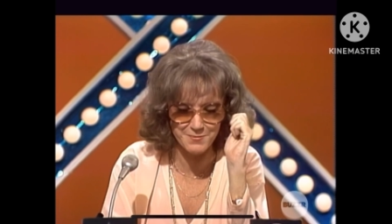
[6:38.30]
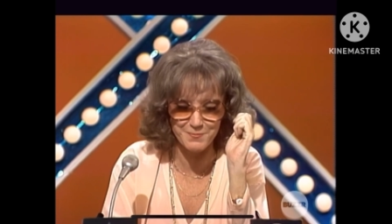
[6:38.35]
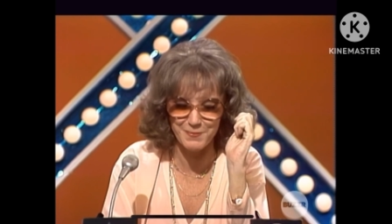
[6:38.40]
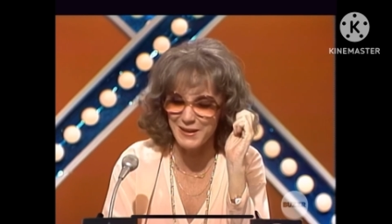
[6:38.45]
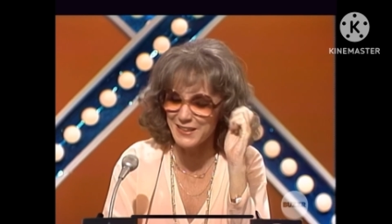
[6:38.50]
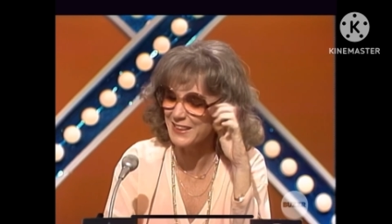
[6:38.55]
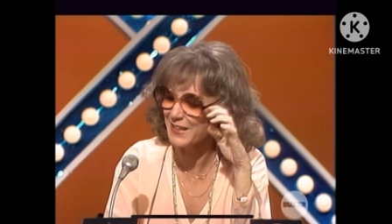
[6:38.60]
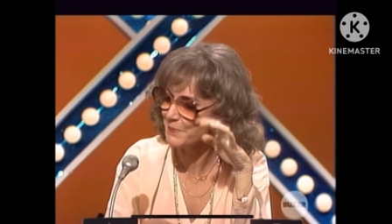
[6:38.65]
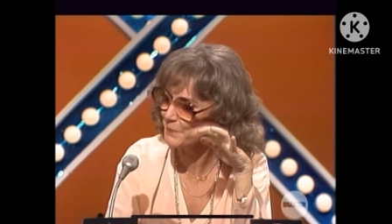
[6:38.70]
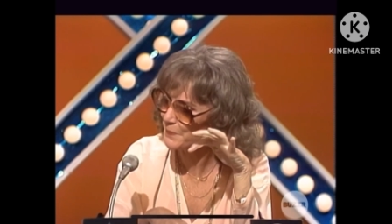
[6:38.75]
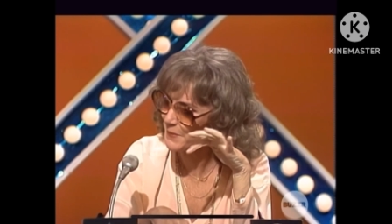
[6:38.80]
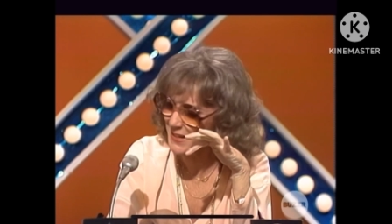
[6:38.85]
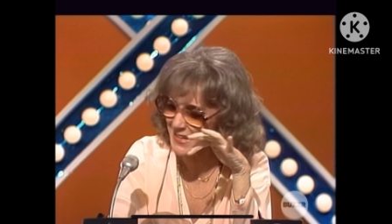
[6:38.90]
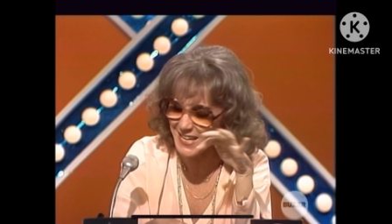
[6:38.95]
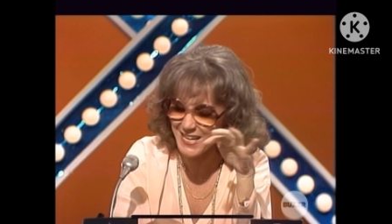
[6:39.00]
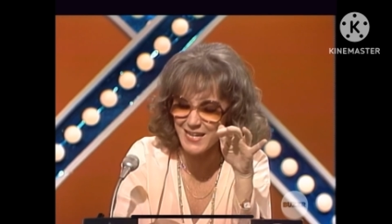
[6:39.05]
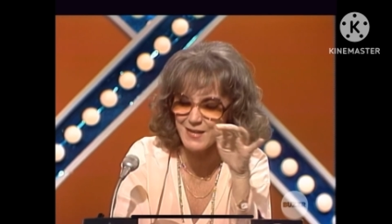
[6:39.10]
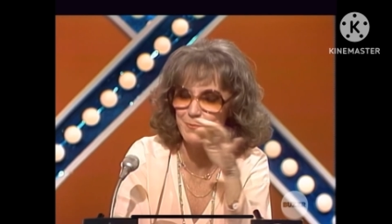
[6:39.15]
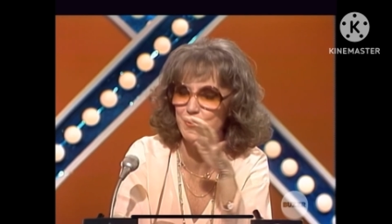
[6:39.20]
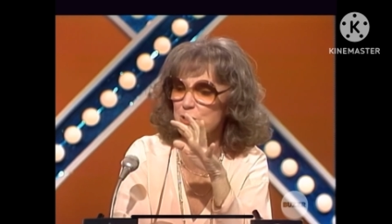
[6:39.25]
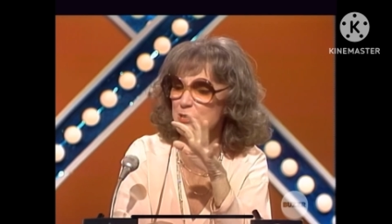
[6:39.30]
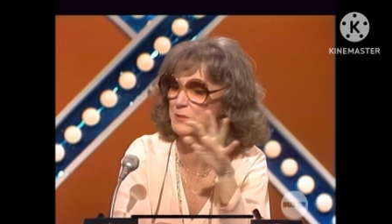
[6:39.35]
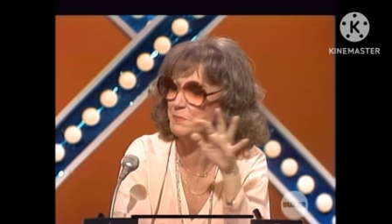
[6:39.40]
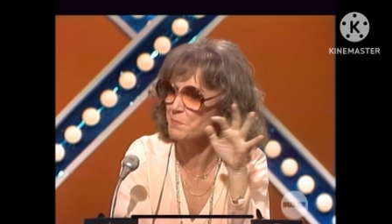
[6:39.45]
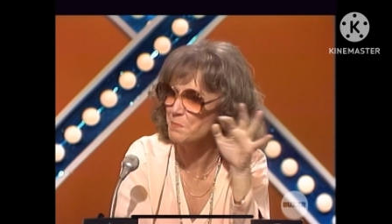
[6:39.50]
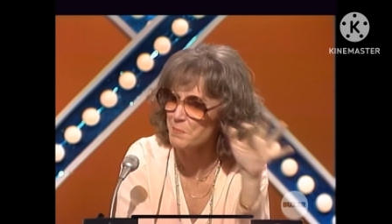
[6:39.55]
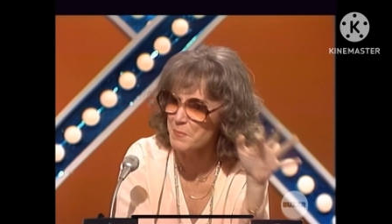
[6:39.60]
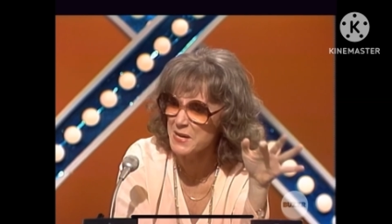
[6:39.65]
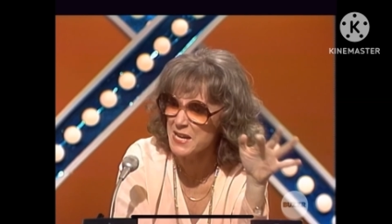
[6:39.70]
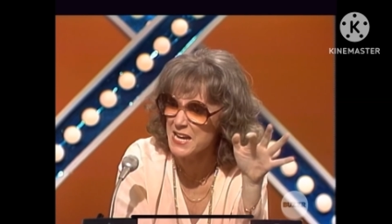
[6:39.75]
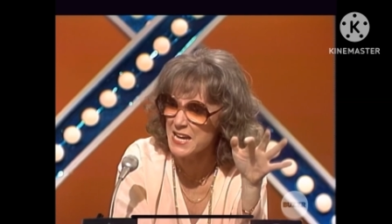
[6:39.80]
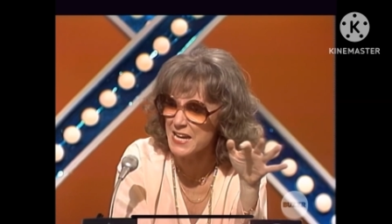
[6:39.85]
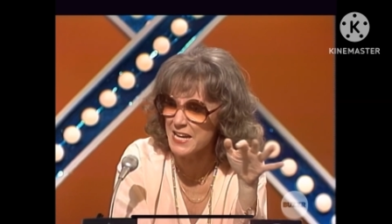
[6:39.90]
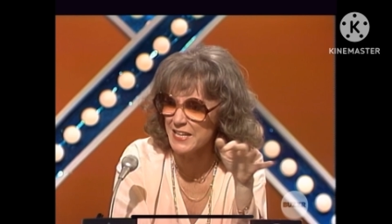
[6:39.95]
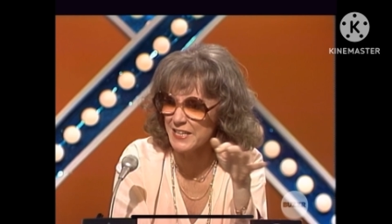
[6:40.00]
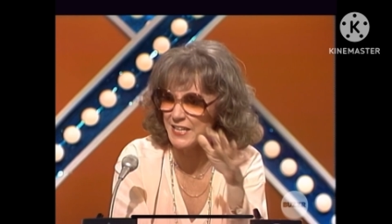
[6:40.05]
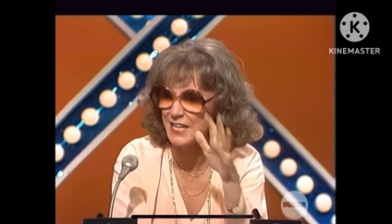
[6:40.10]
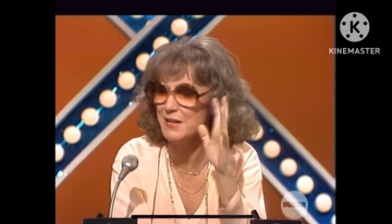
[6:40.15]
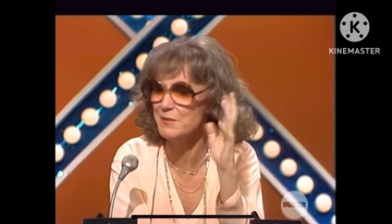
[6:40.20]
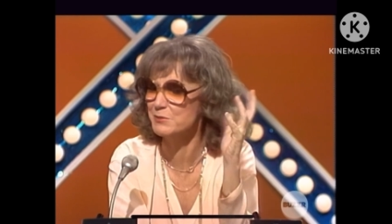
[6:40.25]
but the, he was
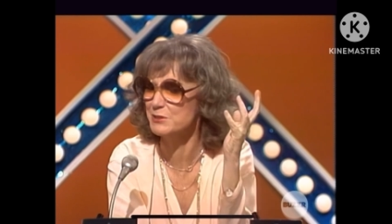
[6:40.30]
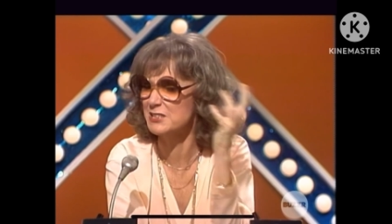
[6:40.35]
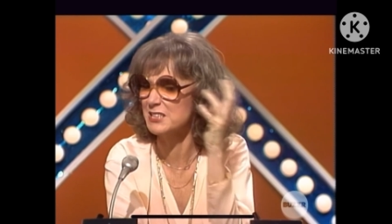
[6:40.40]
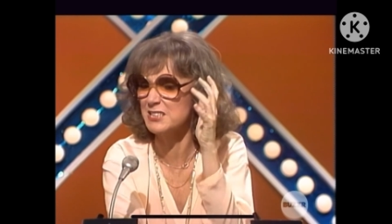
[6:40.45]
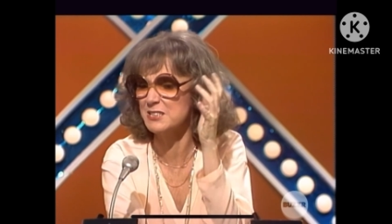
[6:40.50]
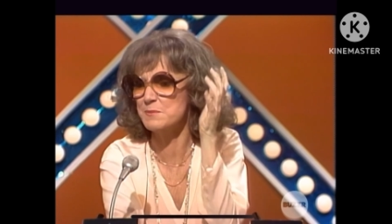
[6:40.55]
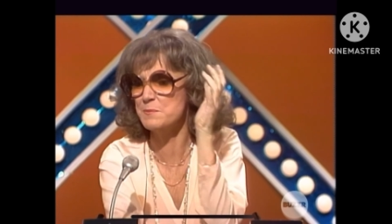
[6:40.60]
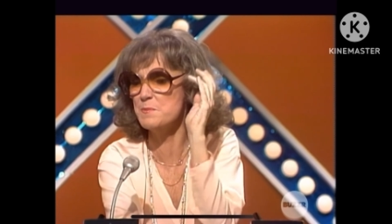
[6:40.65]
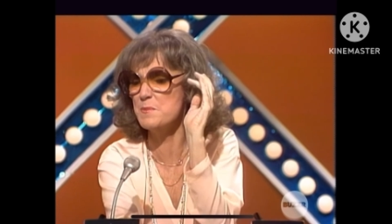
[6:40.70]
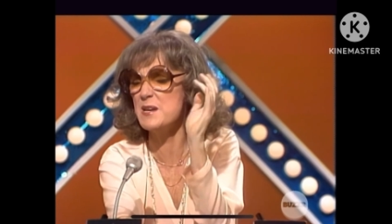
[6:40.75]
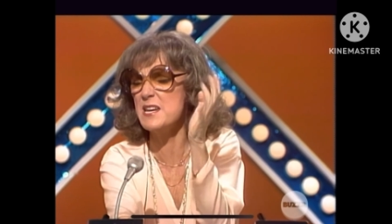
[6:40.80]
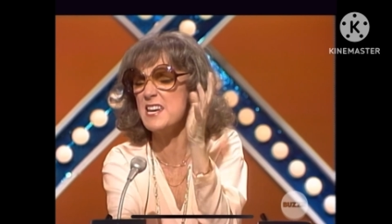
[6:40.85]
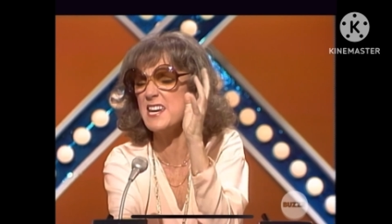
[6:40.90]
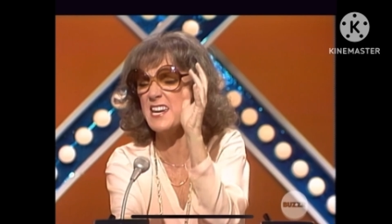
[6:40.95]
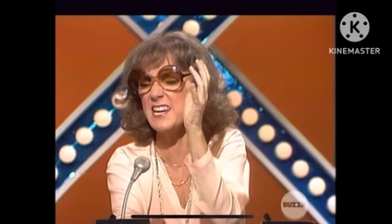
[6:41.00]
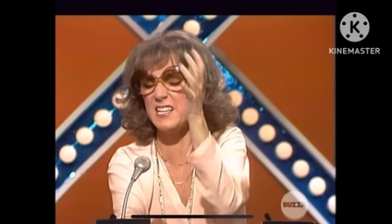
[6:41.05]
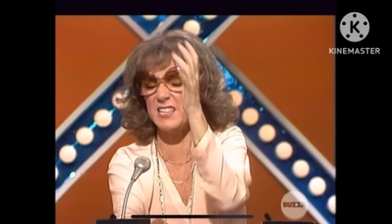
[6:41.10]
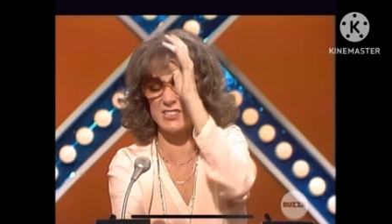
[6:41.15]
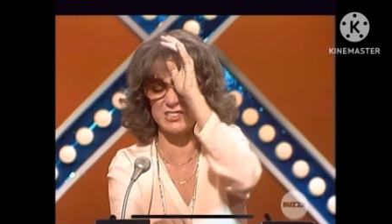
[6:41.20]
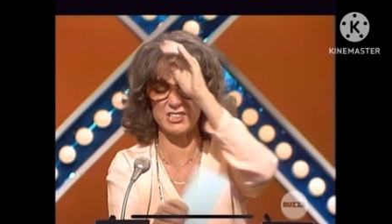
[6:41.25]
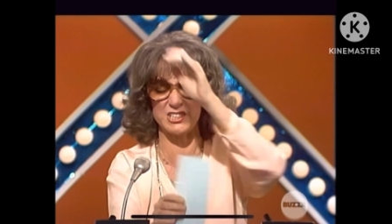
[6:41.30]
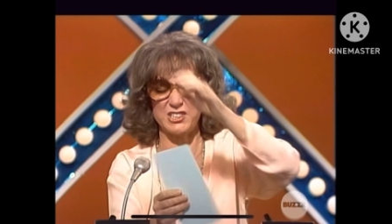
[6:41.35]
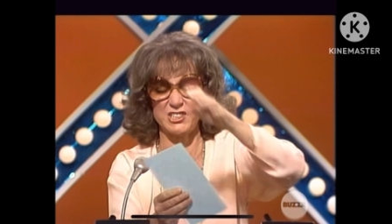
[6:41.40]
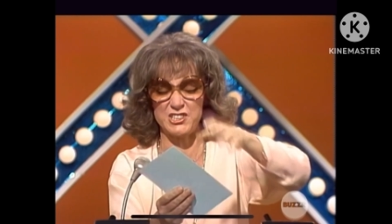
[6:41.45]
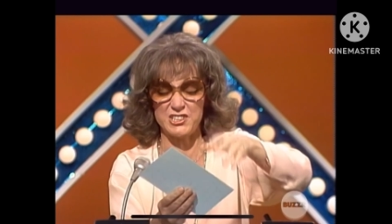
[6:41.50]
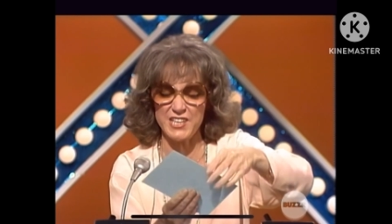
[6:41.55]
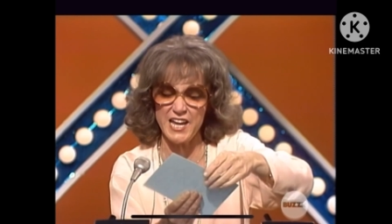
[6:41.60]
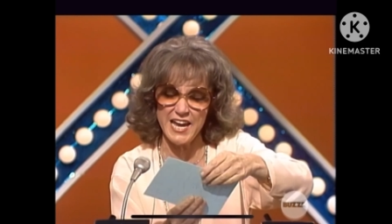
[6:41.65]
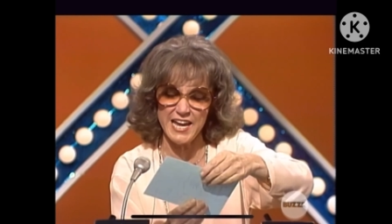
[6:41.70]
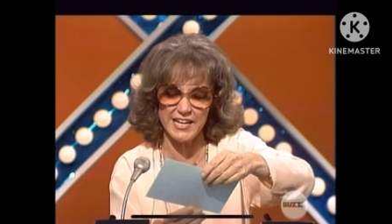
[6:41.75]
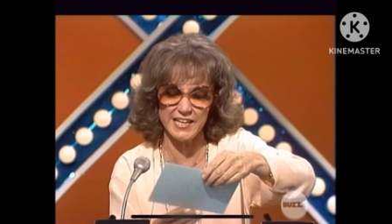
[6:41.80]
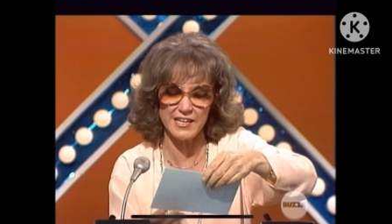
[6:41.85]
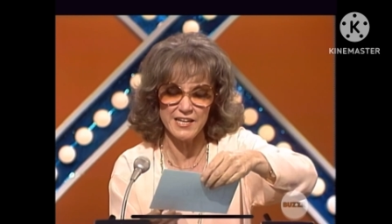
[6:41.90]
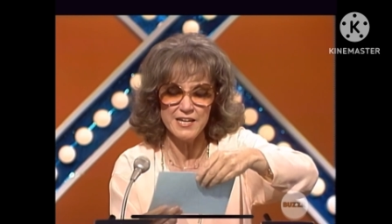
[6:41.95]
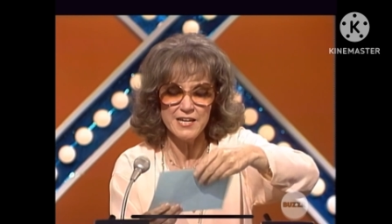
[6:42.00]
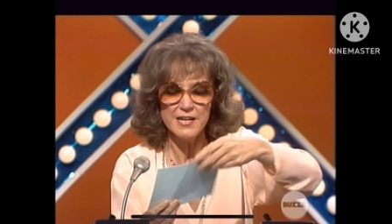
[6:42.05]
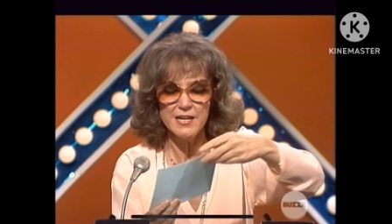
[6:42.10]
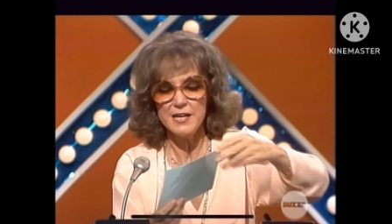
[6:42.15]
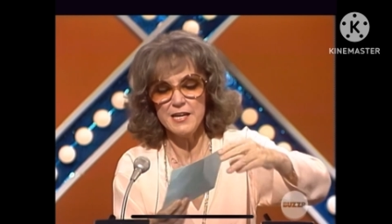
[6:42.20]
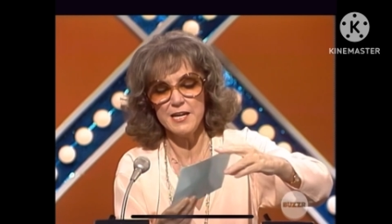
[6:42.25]
mean. He was as mean as a snake.
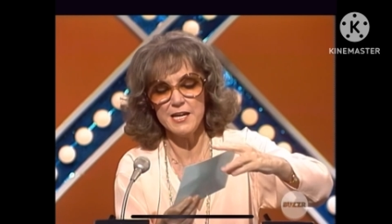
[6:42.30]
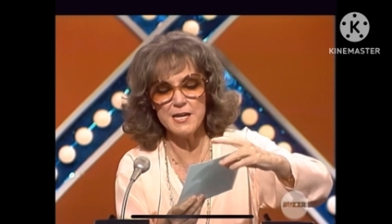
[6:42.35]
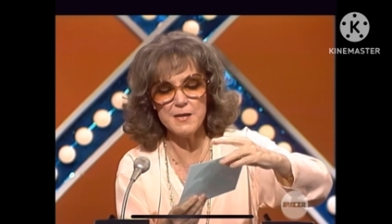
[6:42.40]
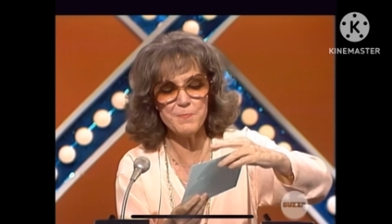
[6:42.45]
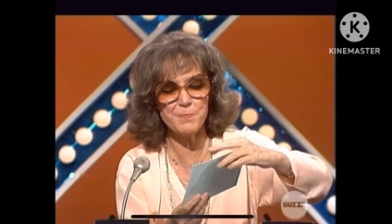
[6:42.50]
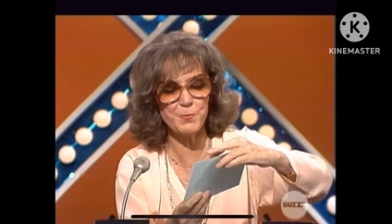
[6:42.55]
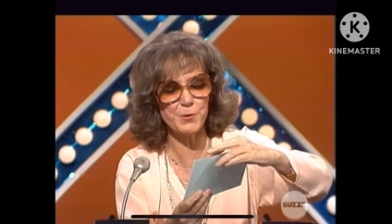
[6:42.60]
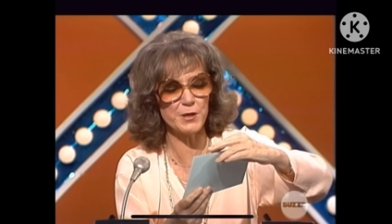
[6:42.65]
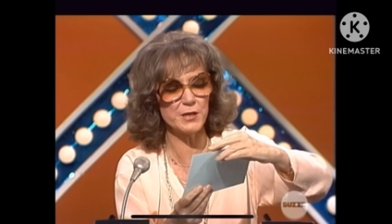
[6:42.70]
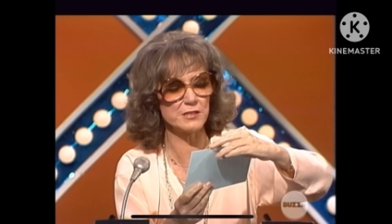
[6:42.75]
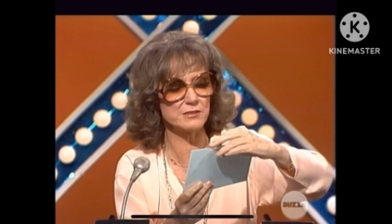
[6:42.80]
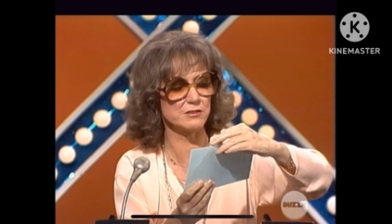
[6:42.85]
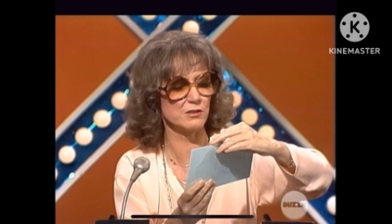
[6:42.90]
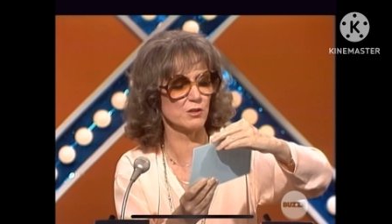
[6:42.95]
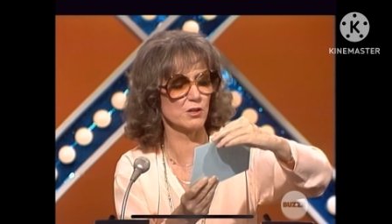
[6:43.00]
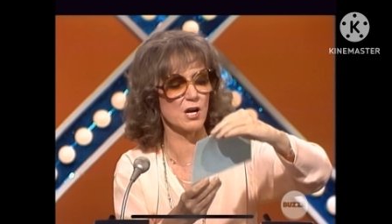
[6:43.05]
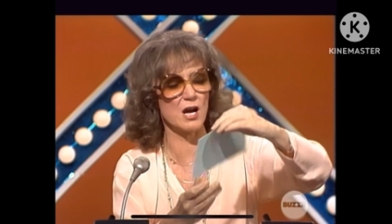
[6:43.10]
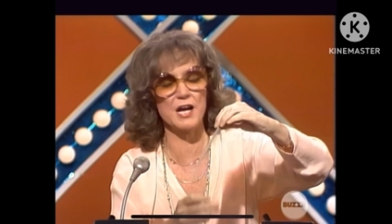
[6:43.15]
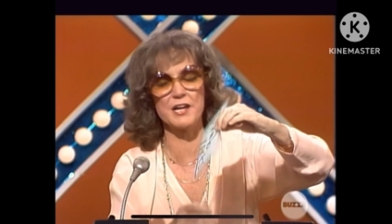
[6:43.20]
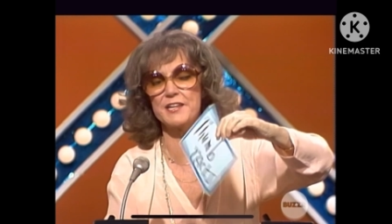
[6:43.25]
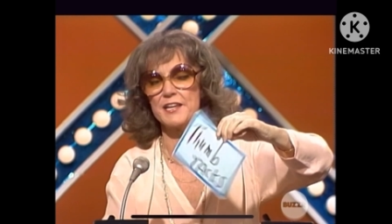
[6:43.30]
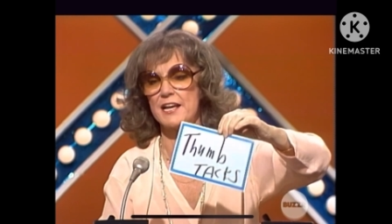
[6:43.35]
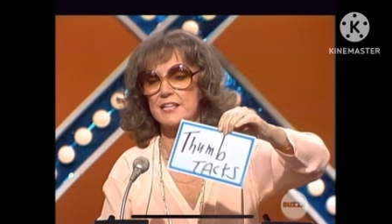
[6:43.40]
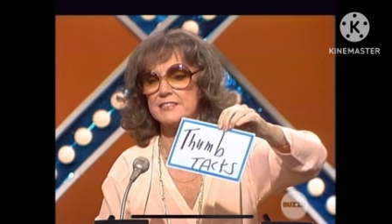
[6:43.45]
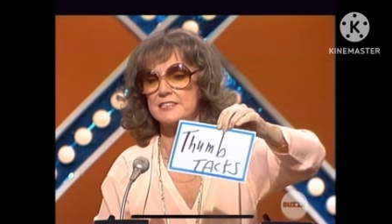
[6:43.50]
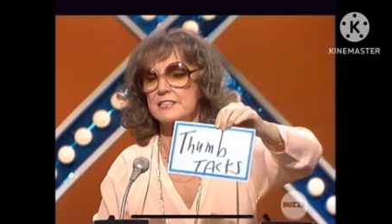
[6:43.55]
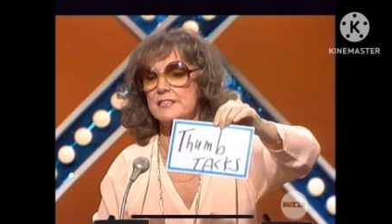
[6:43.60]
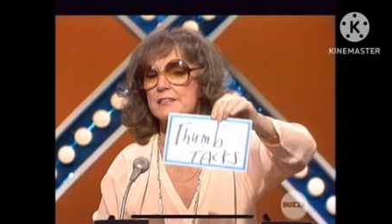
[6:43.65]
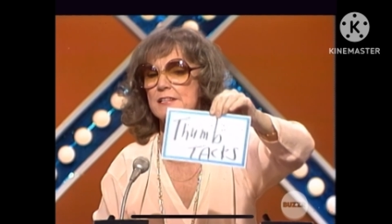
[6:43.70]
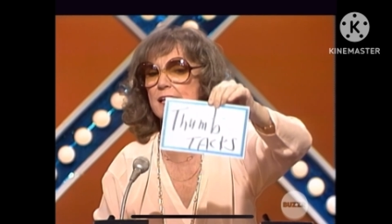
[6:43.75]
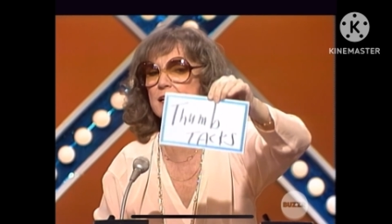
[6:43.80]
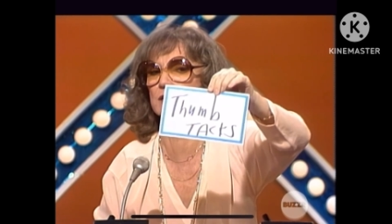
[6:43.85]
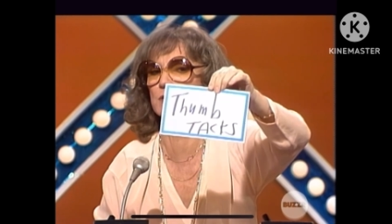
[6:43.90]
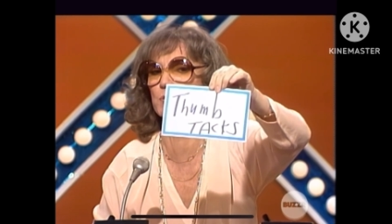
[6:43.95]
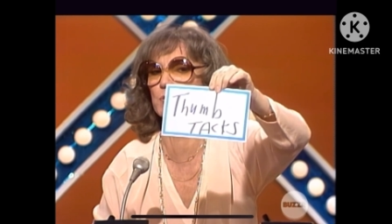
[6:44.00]
He put his little contacts in like,